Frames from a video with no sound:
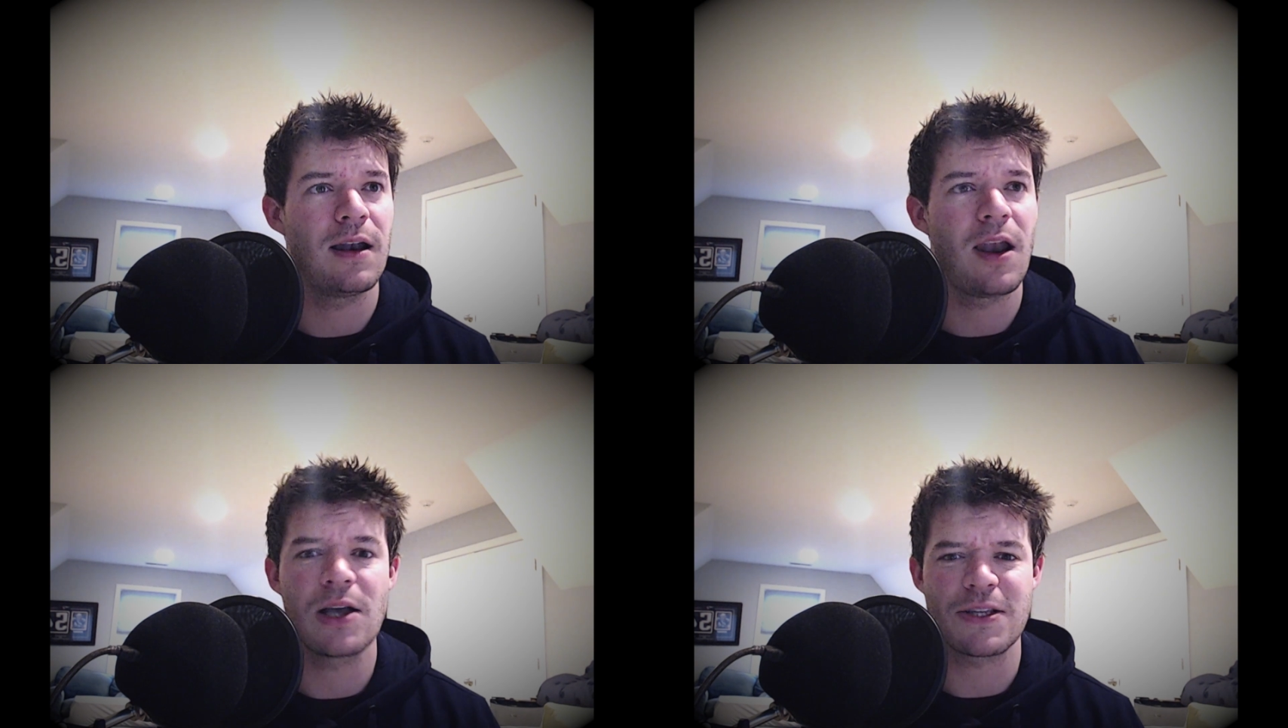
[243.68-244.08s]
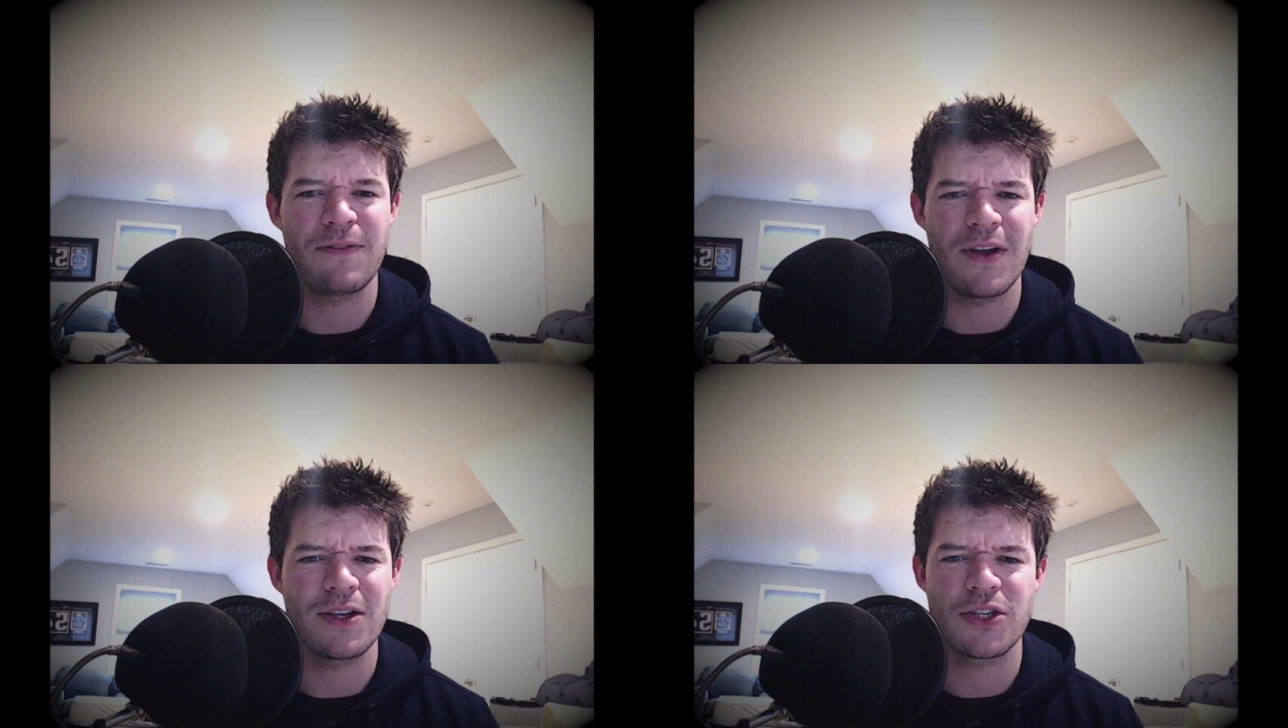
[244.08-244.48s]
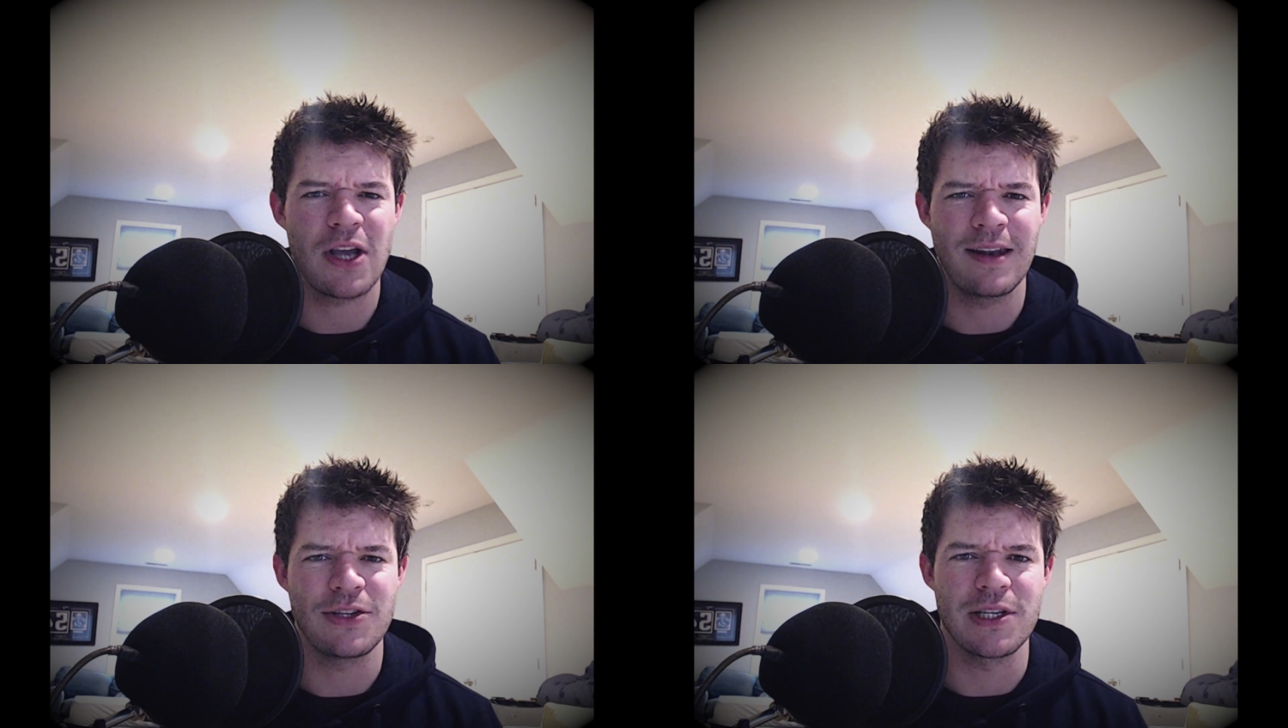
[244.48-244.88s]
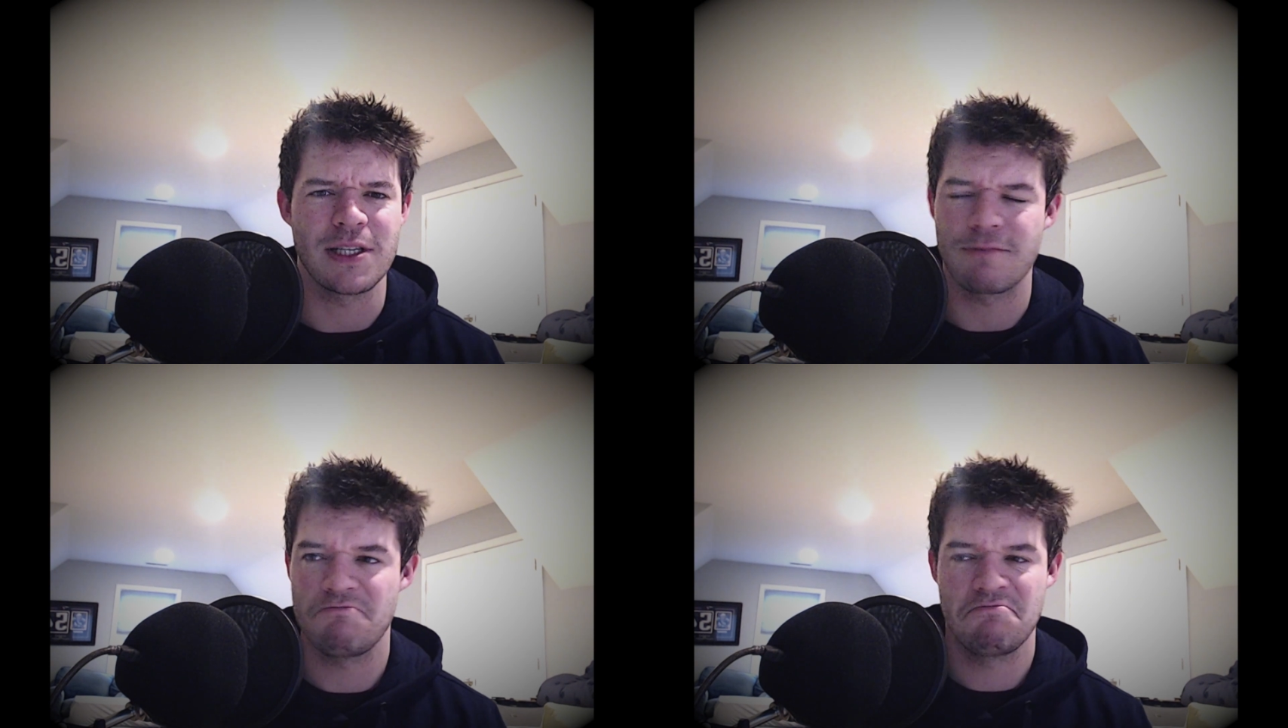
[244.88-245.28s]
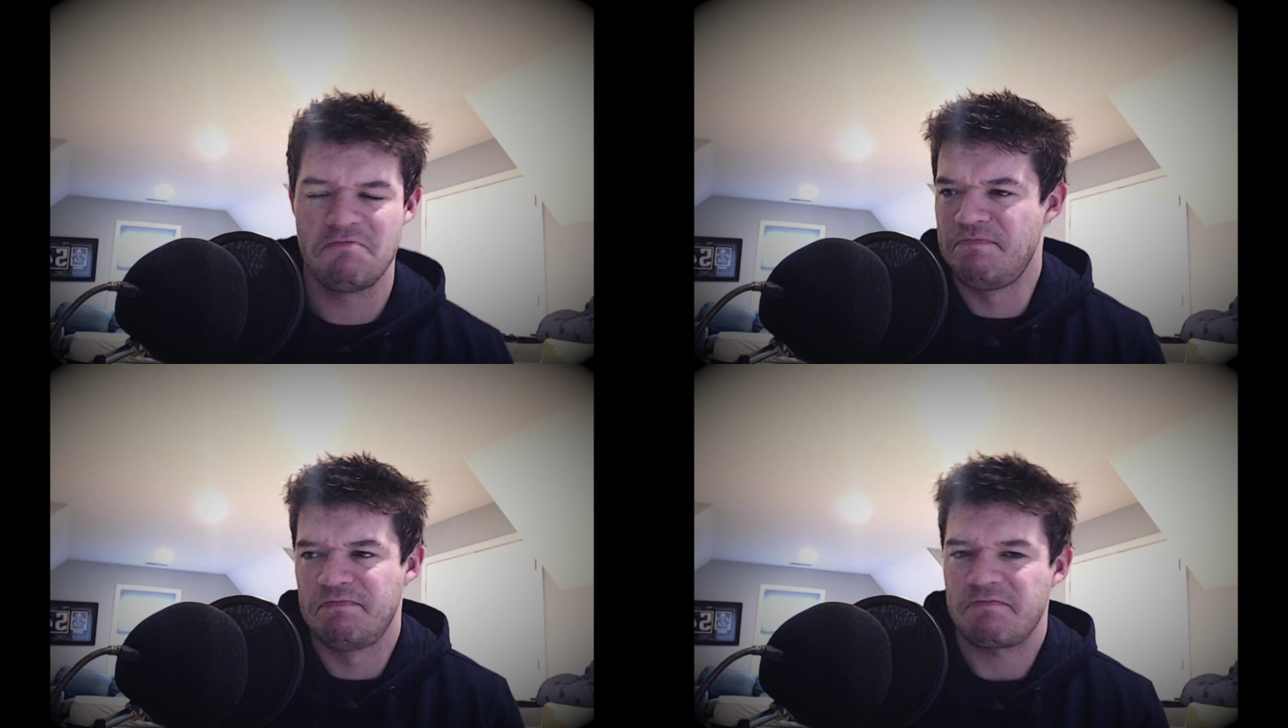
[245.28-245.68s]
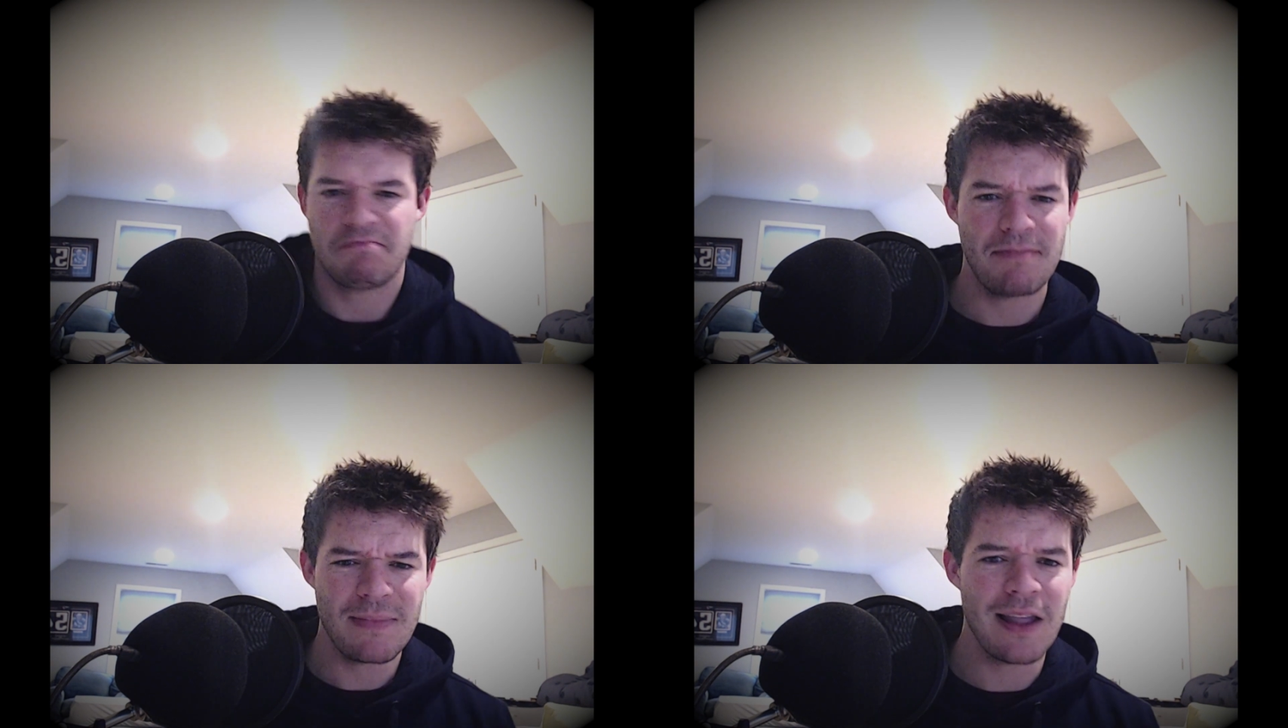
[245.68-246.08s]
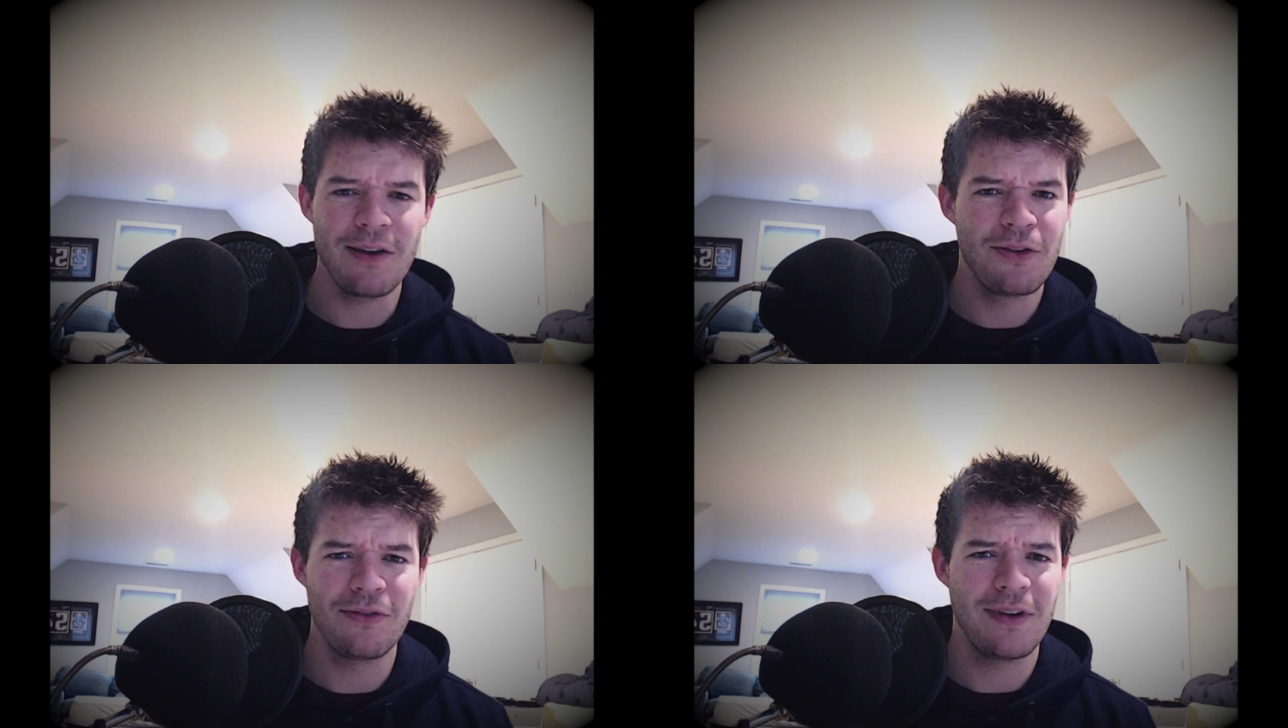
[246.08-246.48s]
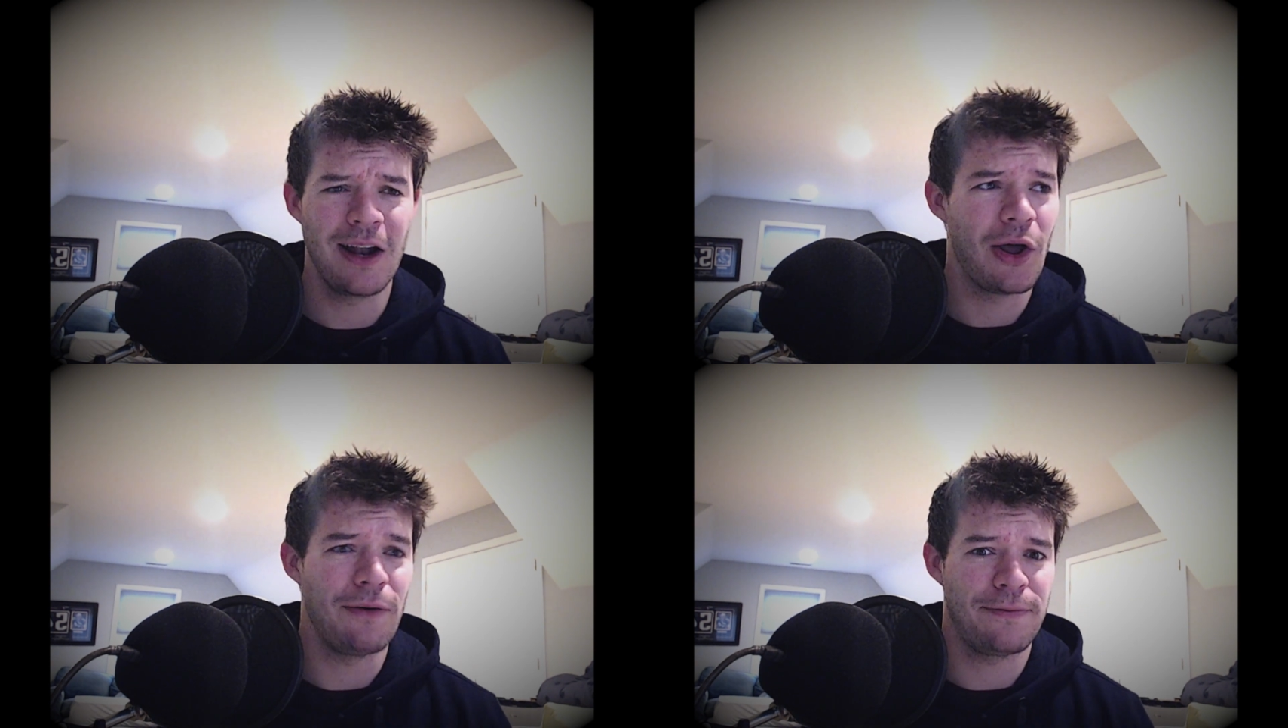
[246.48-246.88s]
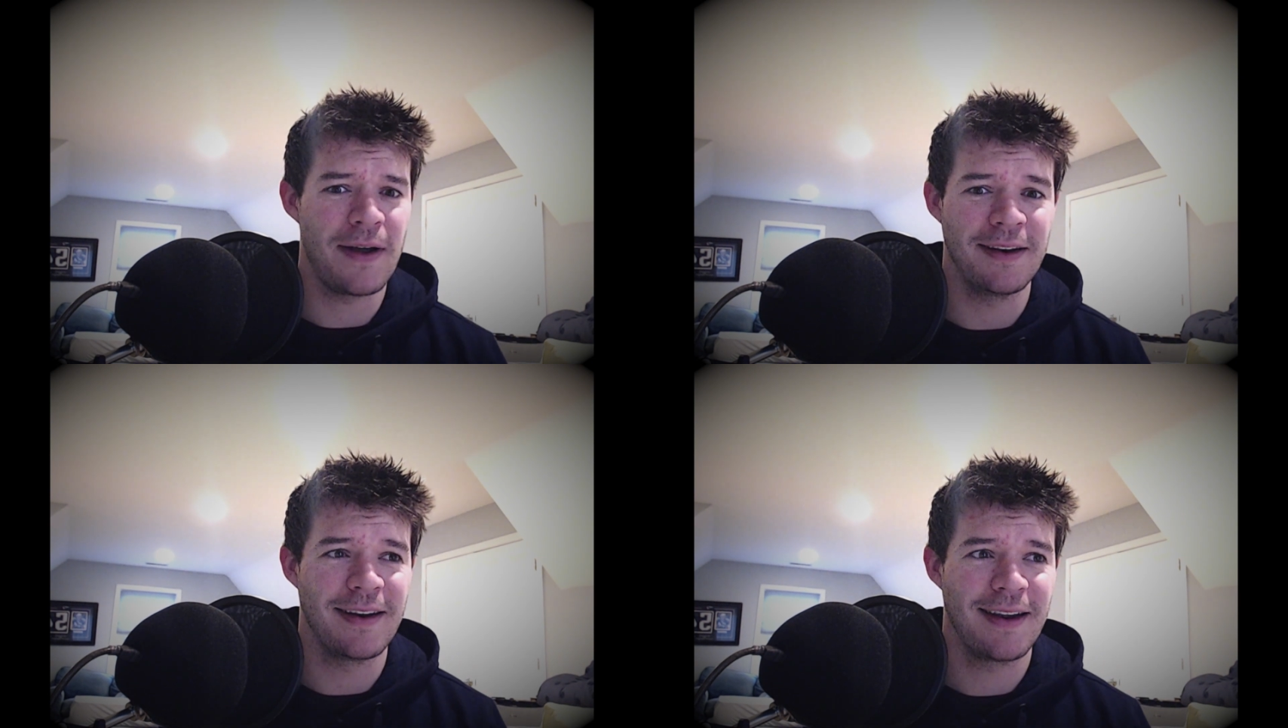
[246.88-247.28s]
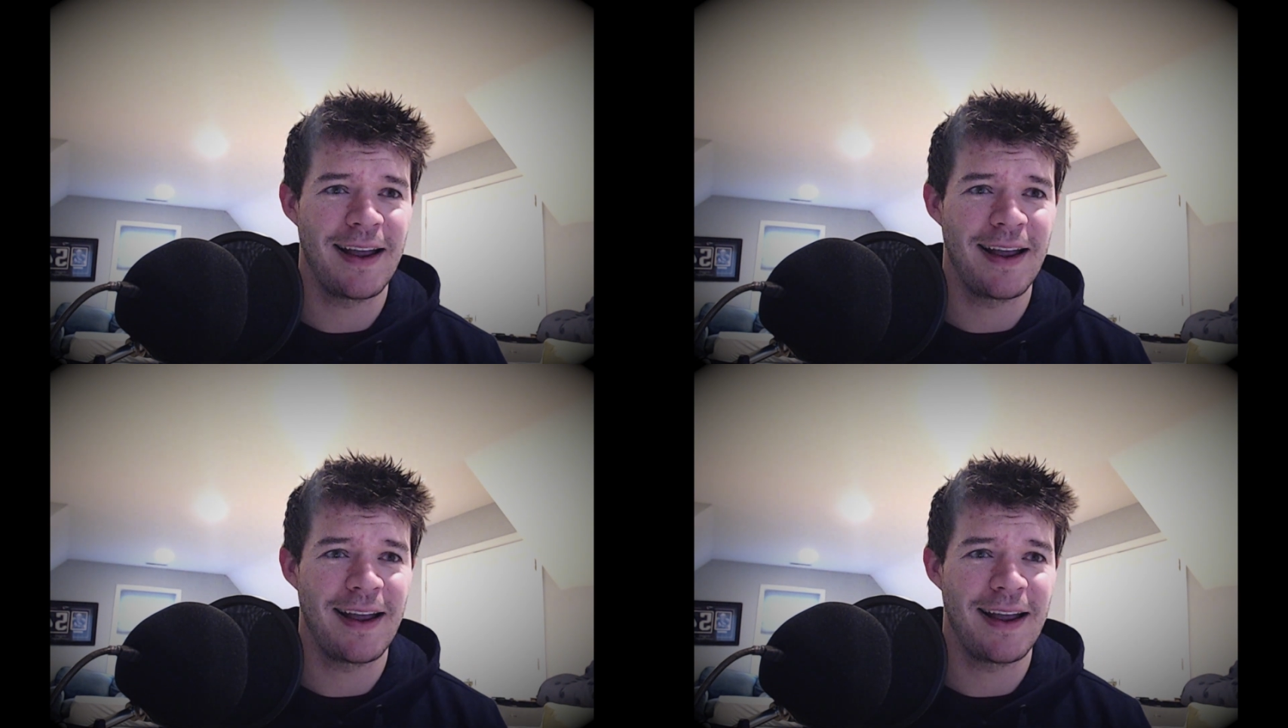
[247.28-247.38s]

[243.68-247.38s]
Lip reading: last to first challenges, a lot of fun,